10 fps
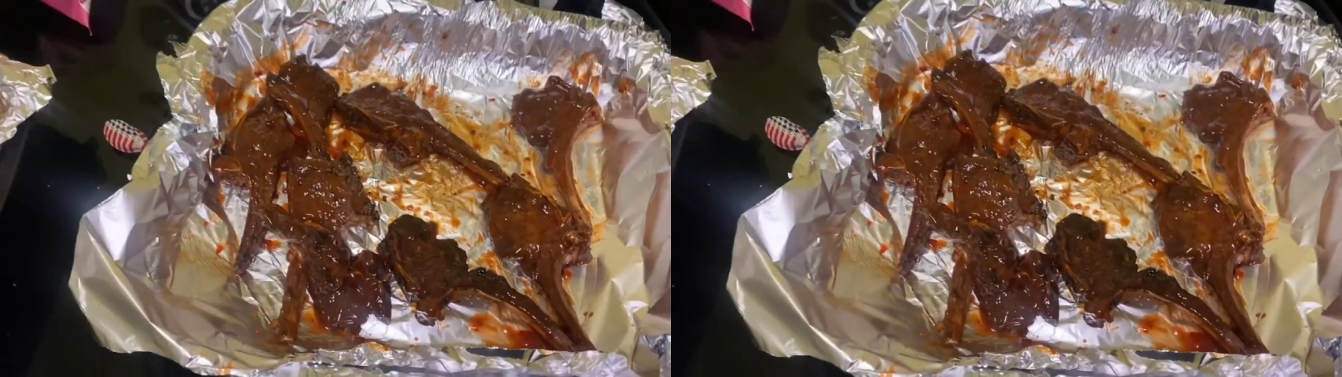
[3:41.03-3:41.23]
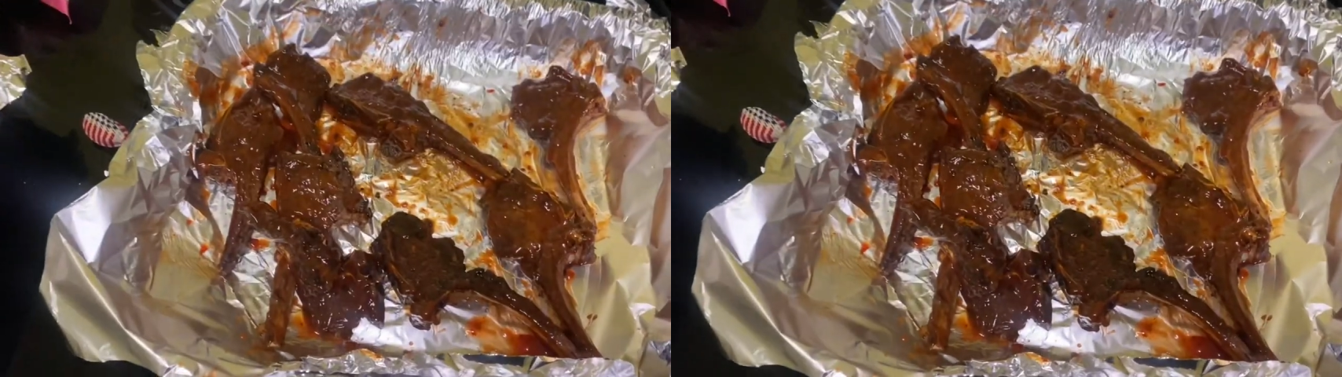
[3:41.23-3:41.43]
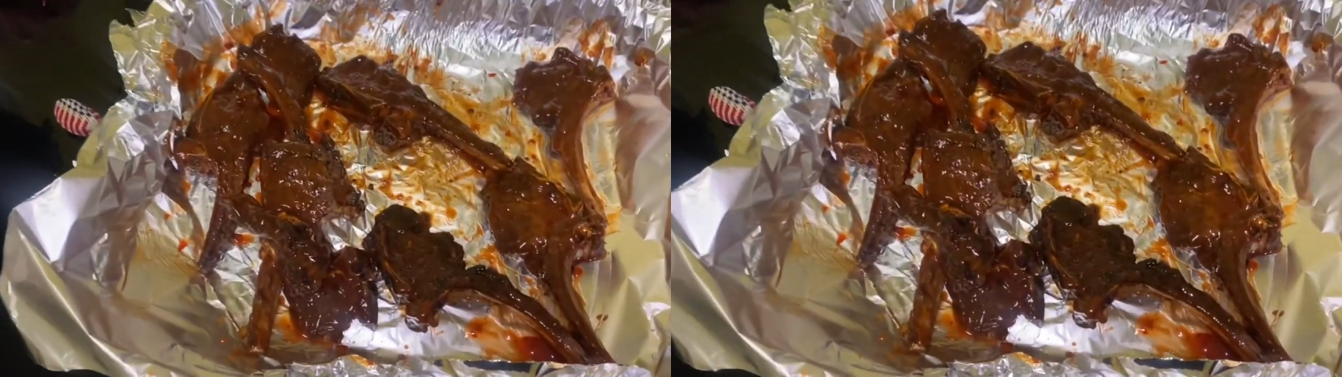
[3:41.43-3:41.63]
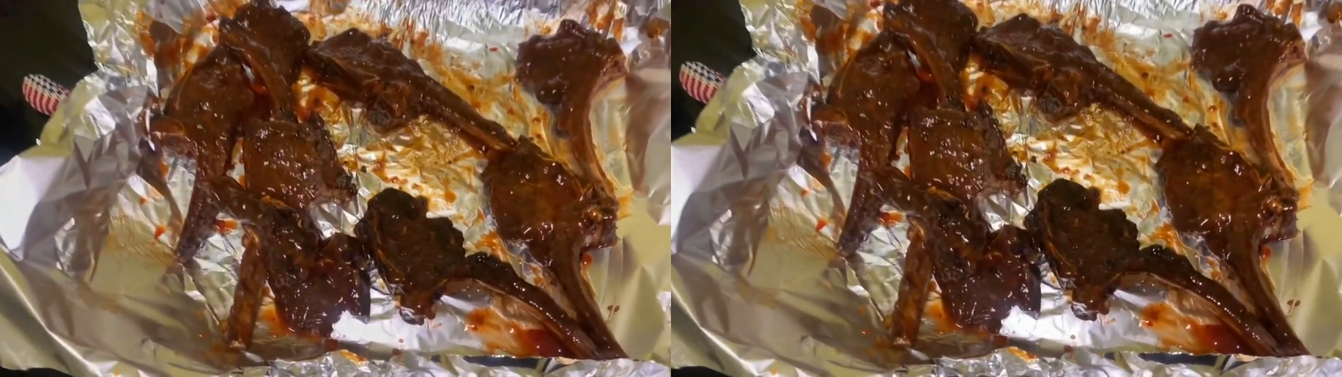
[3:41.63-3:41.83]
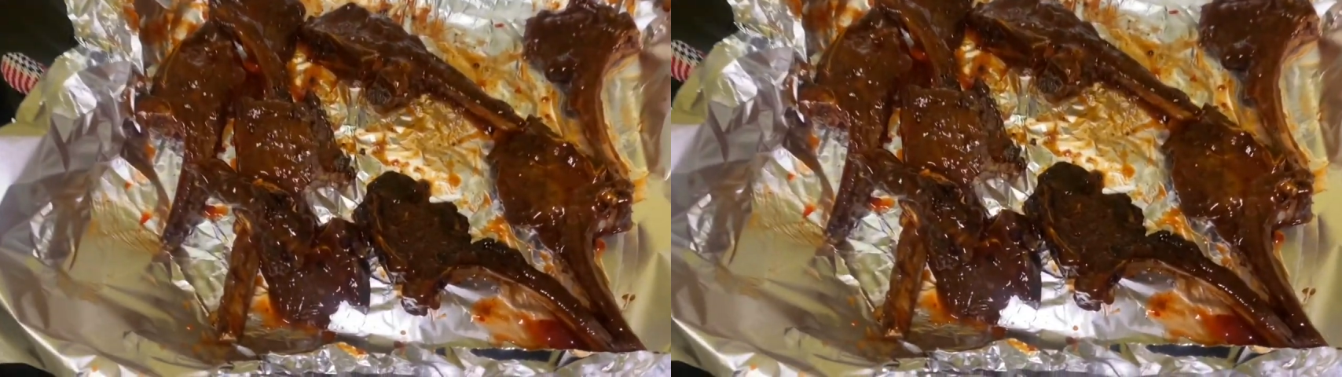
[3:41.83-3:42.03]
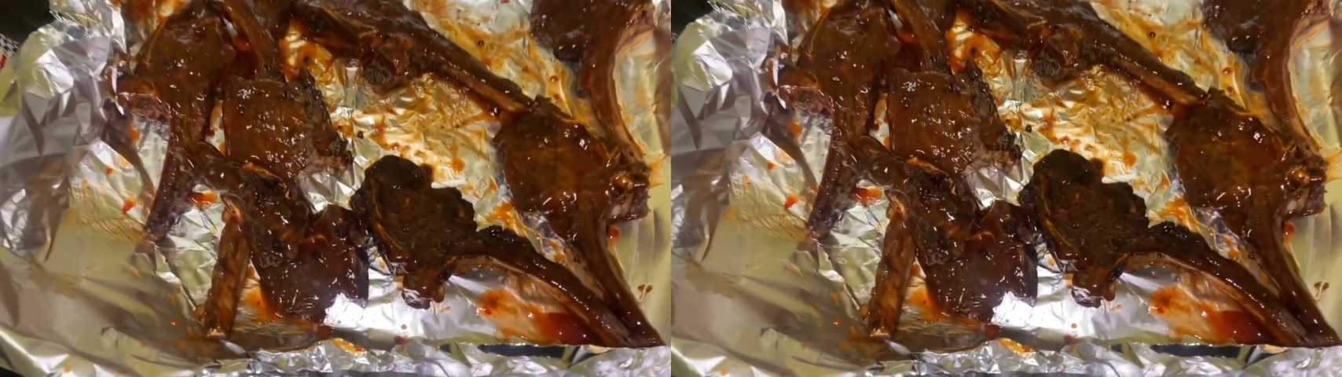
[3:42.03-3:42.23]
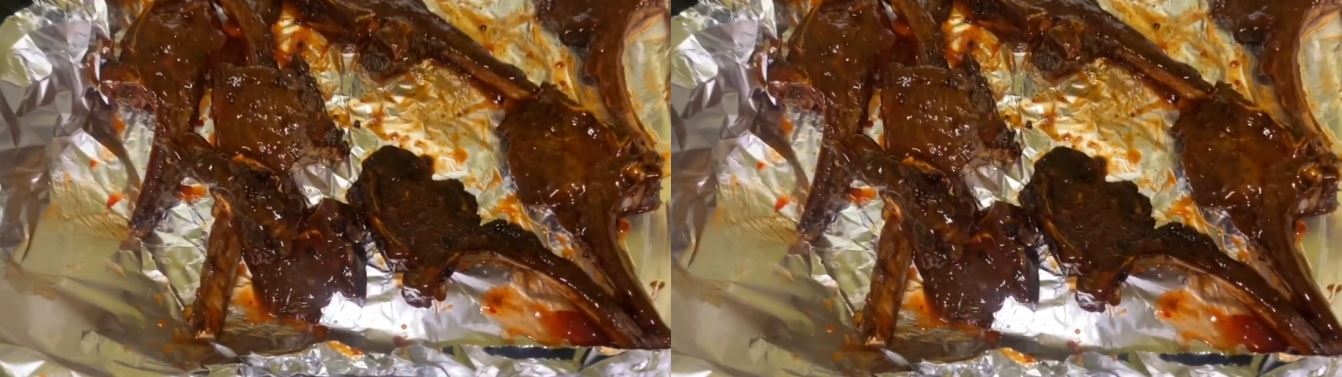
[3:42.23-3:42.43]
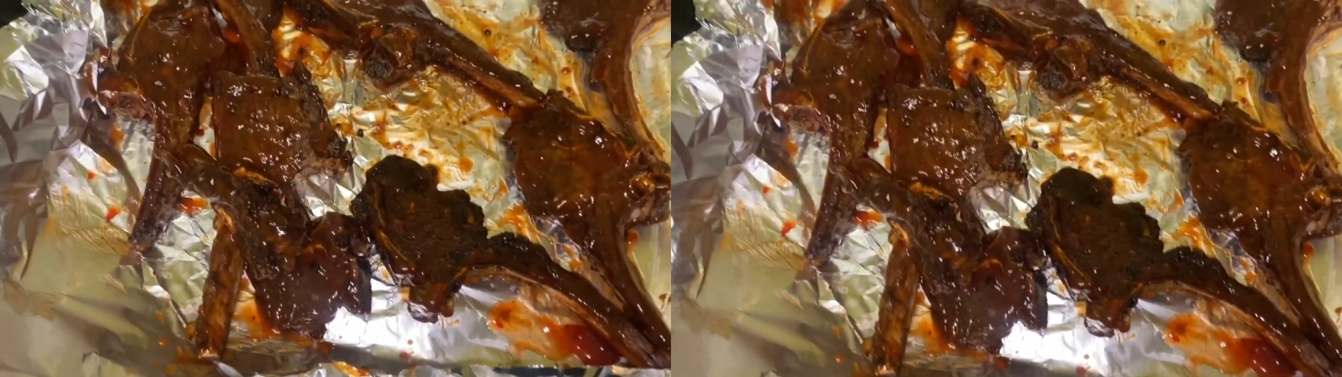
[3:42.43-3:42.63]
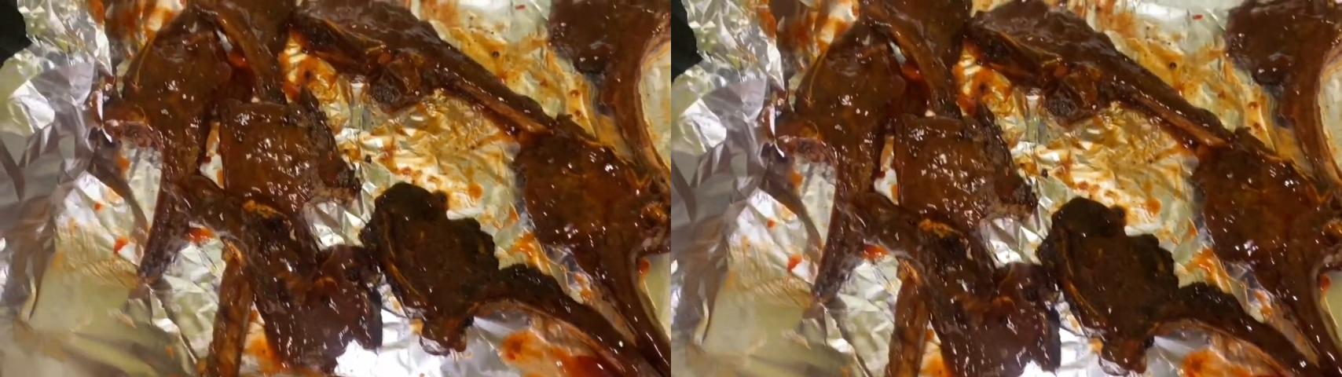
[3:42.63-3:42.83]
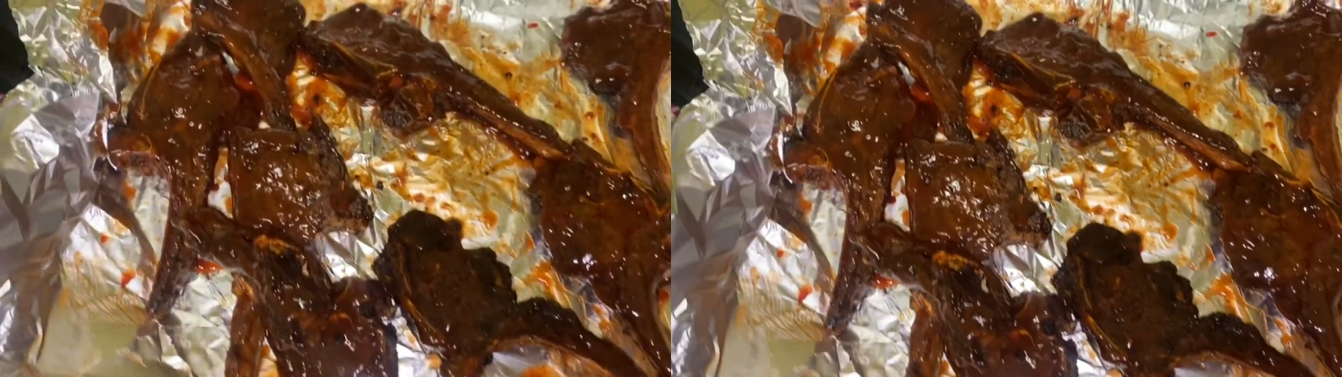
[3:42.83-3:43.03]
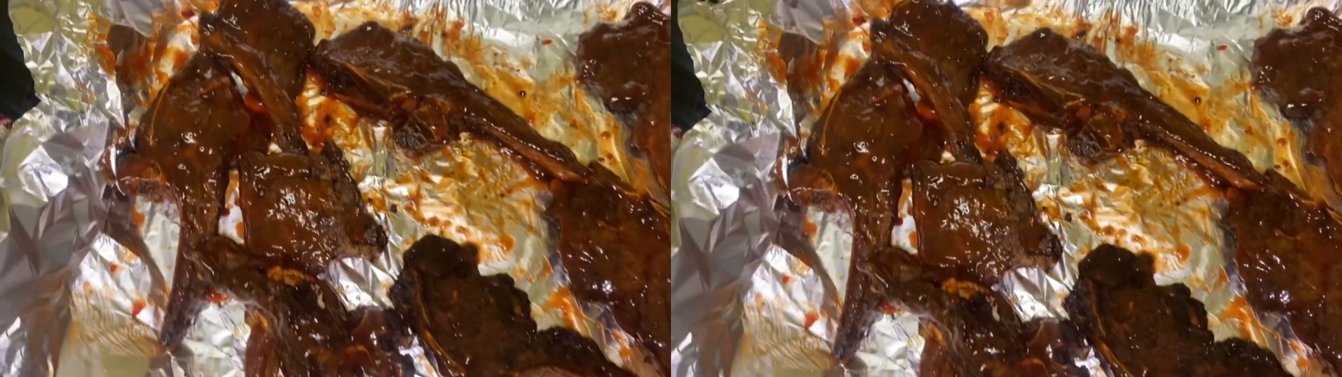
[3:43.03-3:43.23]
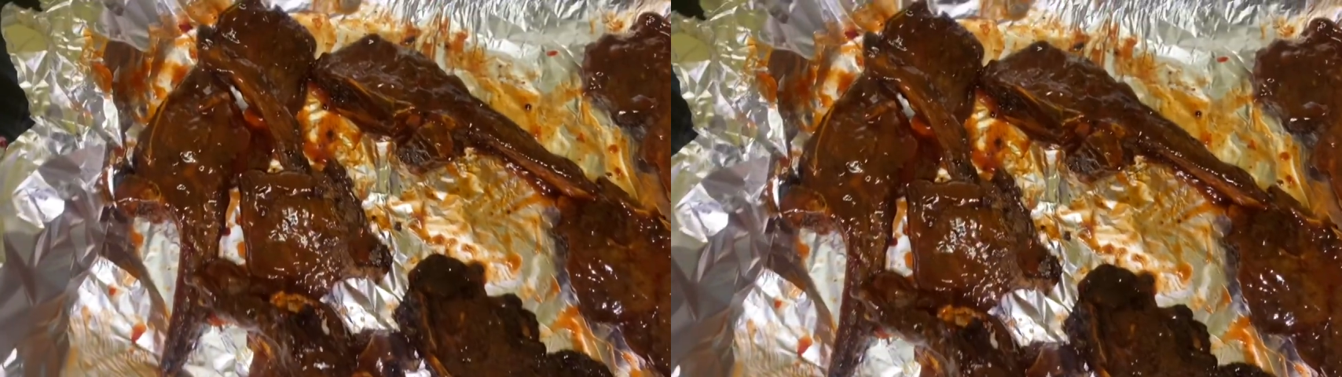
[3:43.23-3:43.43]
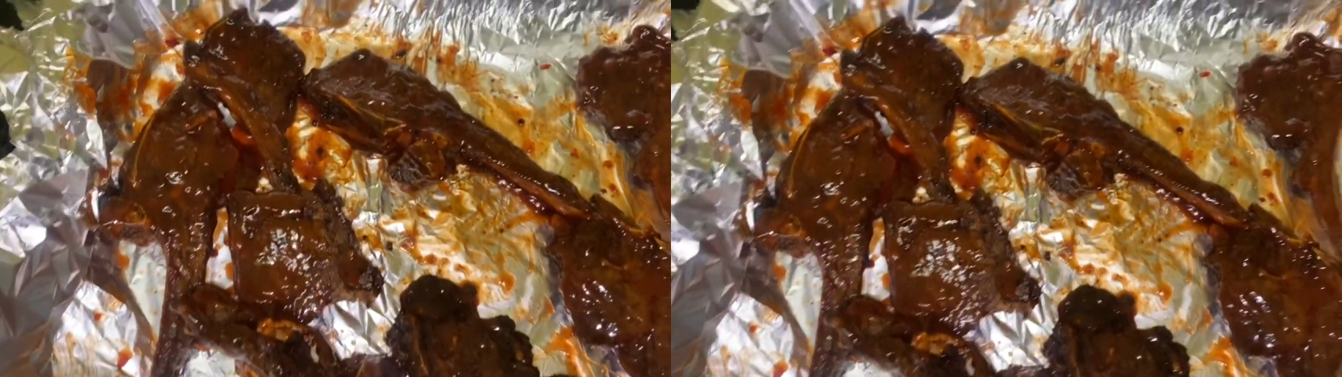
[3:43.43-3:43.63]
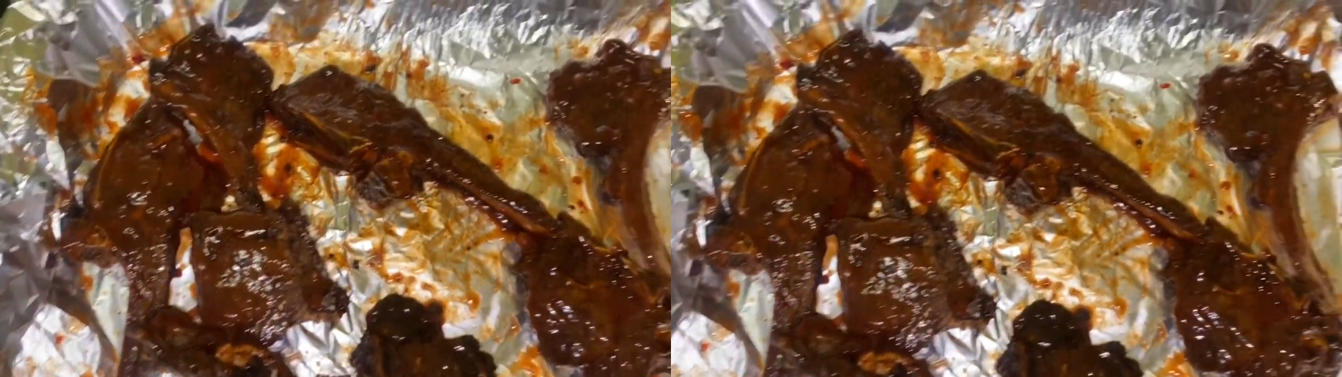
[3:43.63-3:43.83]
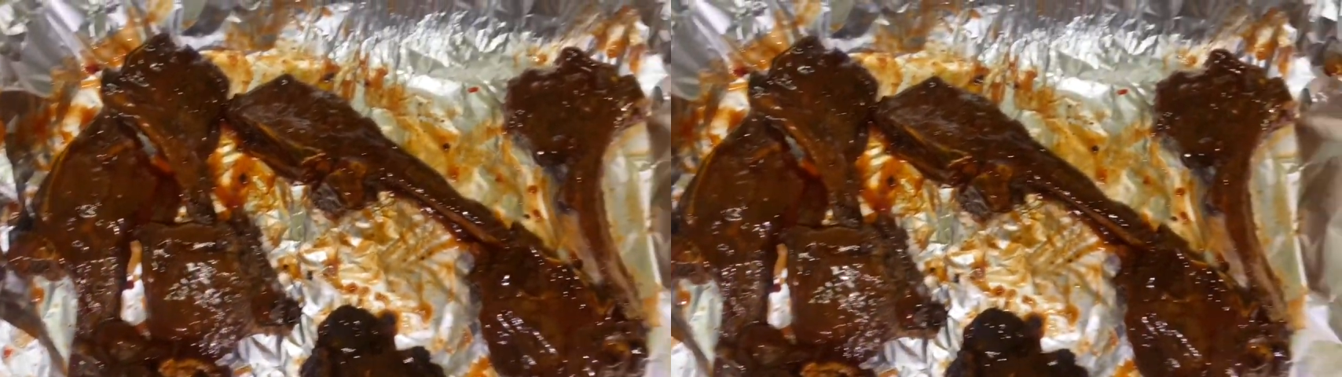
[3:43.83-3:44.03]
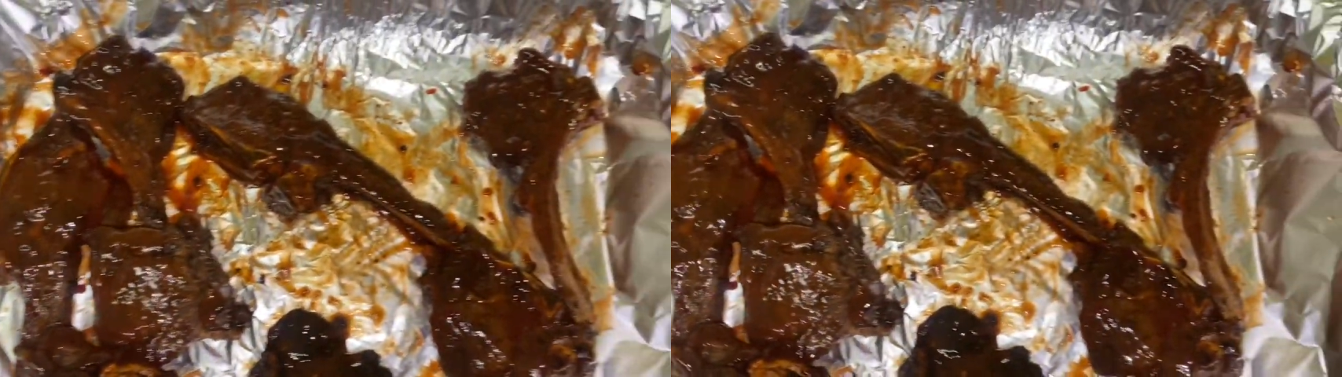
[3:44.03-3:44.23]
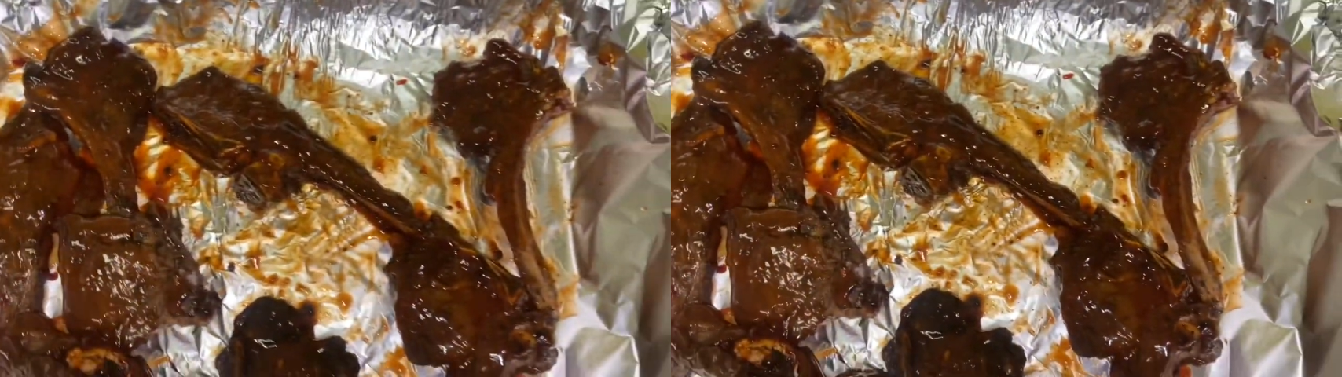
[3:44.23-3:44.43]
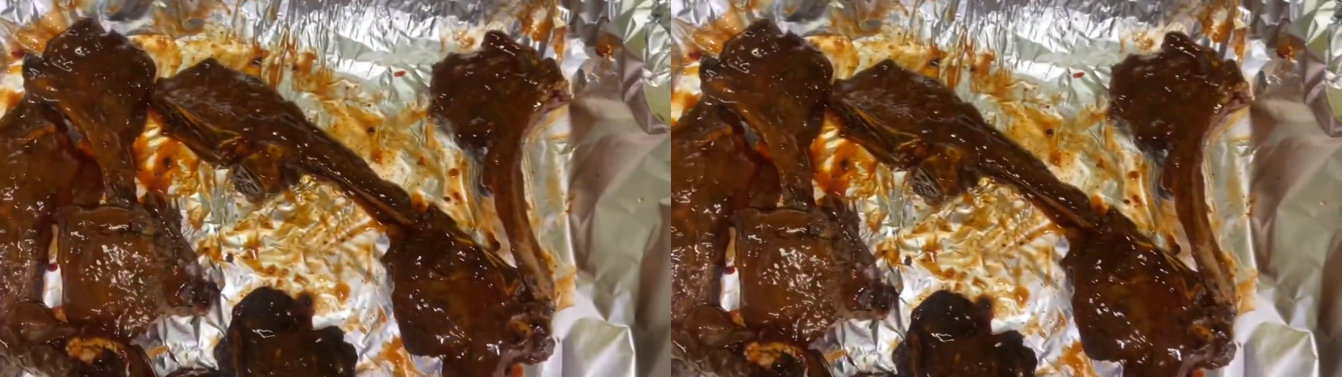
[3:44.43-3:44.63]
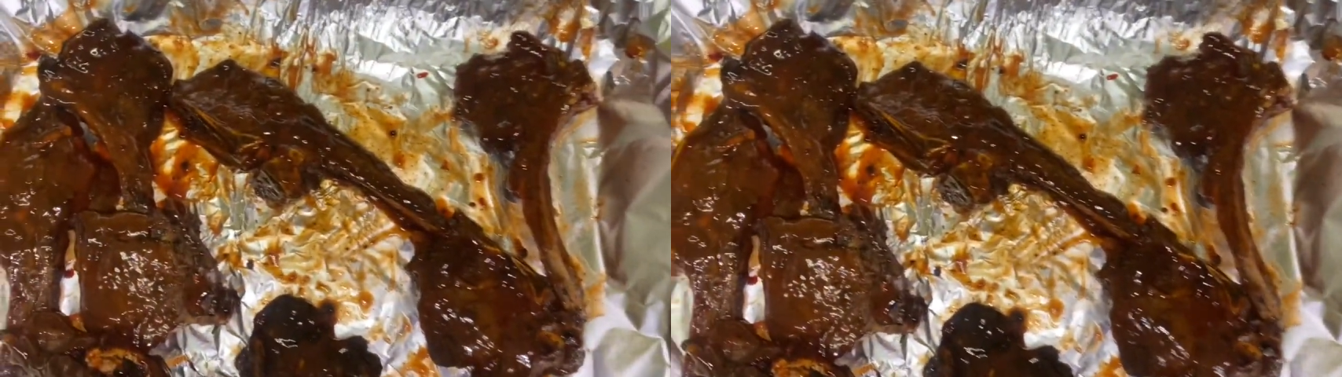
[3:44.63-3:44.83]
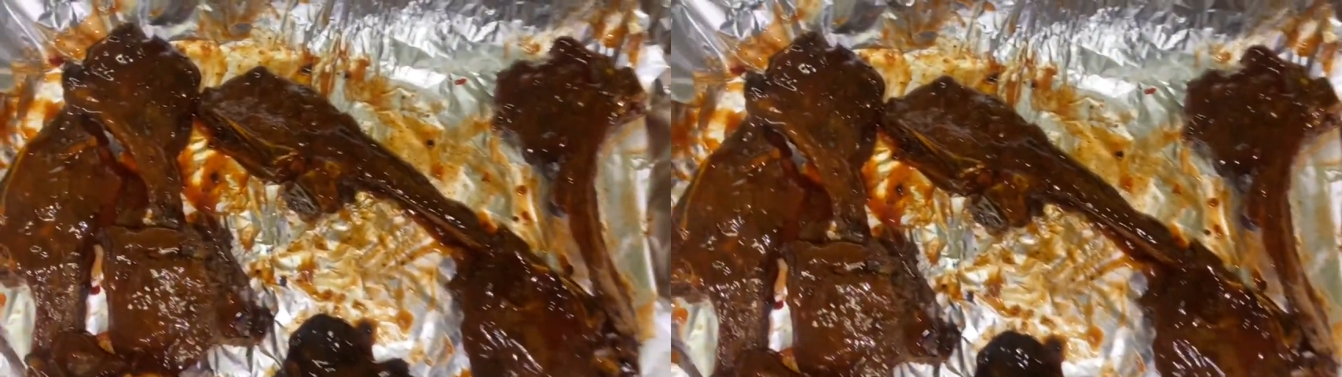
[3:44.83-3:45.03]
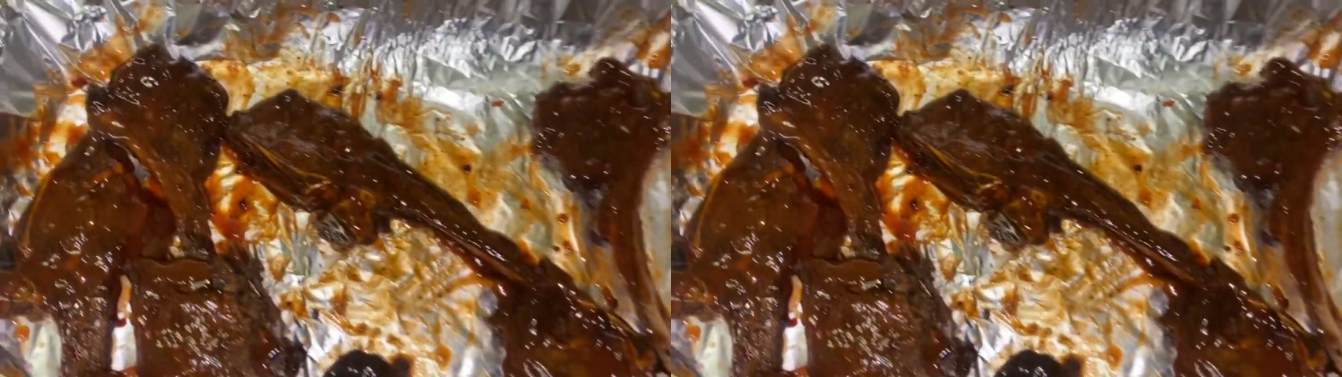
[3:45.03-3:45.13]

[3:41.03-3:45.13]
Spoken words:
(no speaker visible)